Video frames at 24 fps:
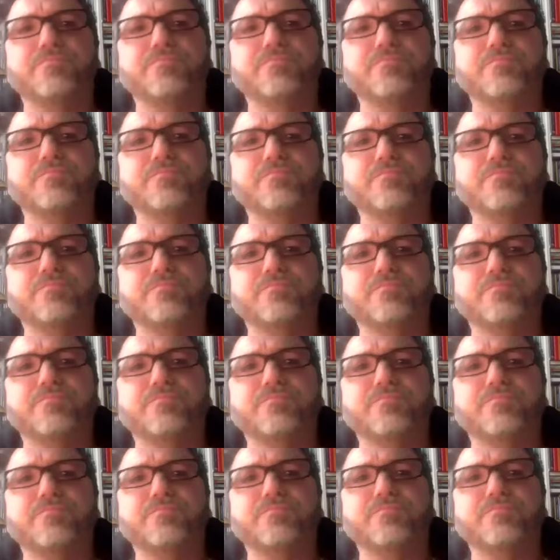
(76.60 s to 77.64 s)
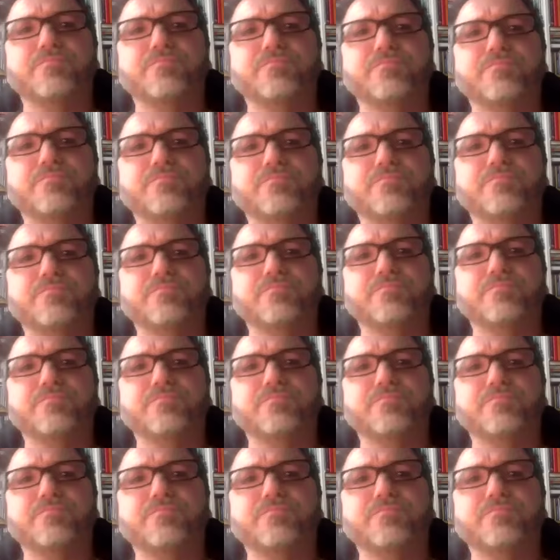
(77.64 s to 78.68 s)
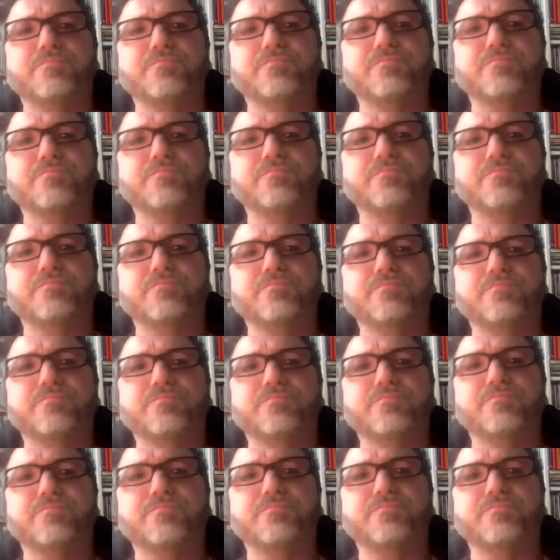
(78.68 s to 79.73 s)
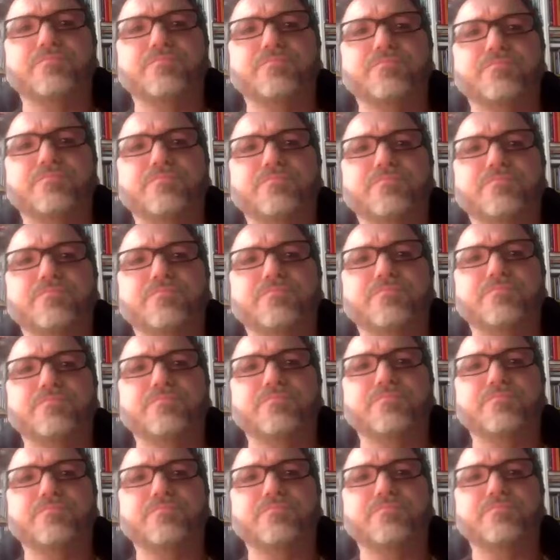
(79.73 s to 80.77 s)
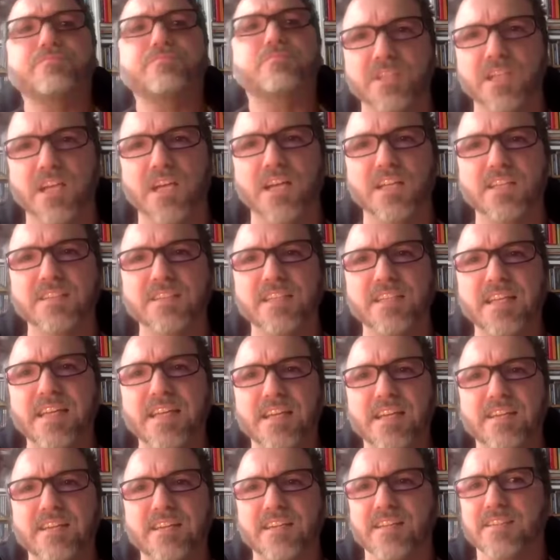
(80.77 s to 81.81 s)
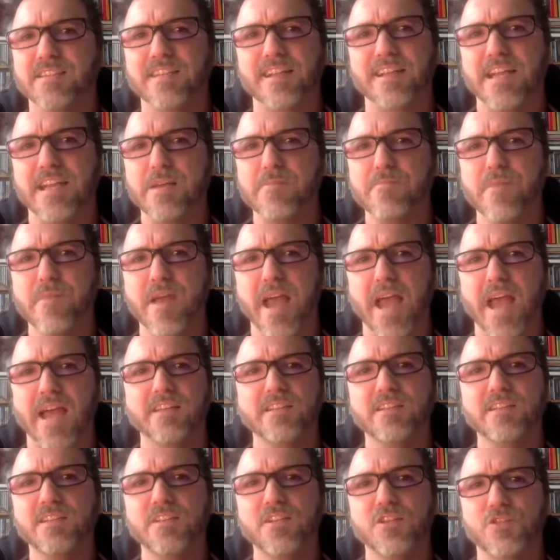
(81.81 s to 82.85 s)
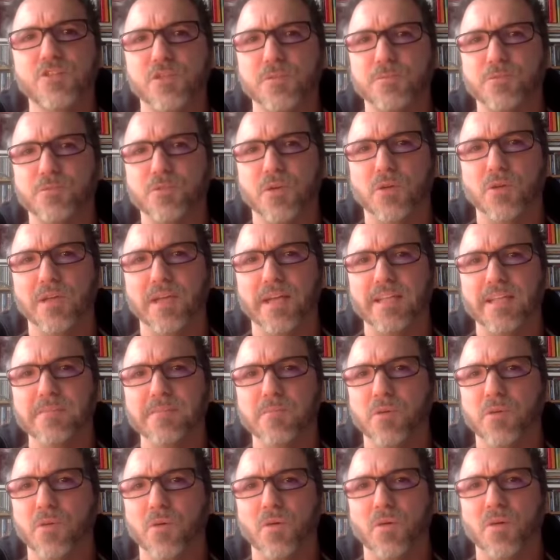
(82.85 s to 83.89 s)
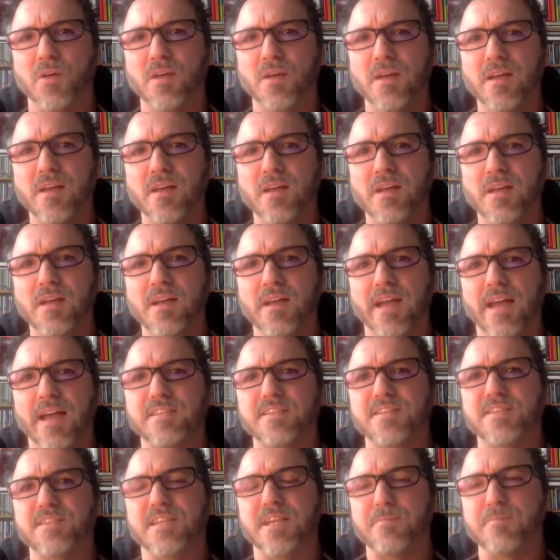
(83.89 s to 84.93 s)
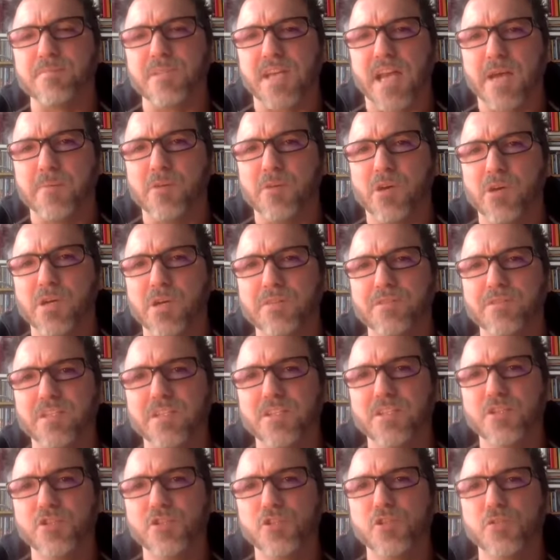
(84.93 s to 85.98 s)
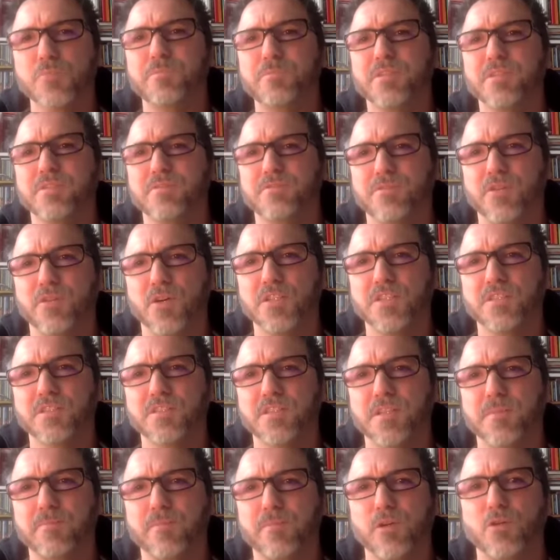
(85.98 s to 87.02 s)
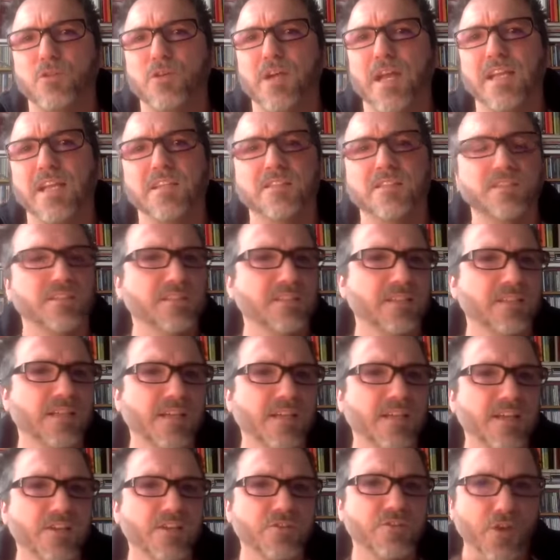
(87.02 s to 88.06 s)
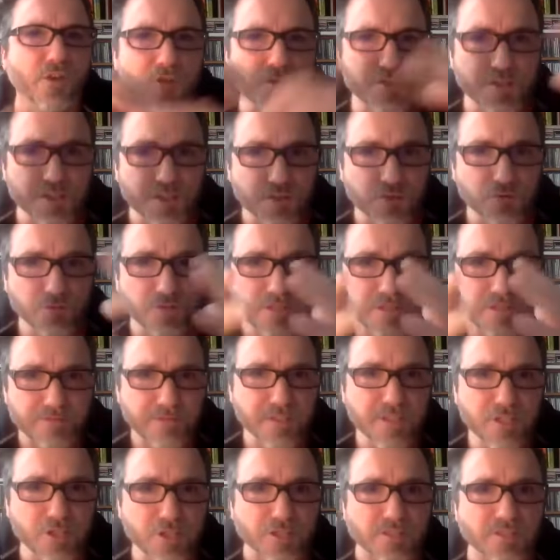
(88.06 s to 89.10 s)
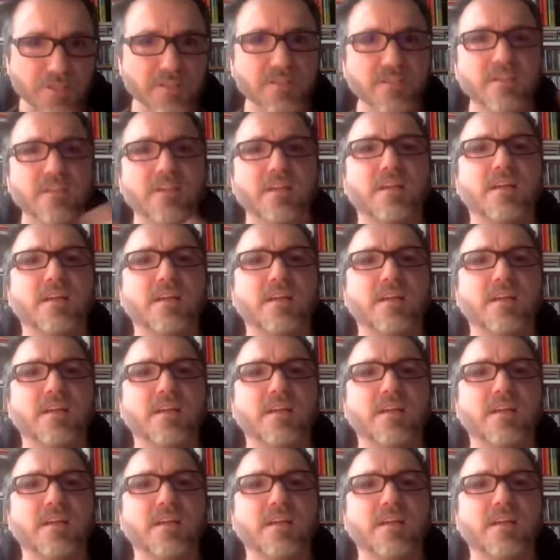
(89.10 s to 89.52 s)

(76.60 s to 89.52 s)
Well, no part of the plural left, no party, no trade union, no left avant-garde can claim any leadership role anymore. At the same time, however, it should be avoided that plurality turns into division.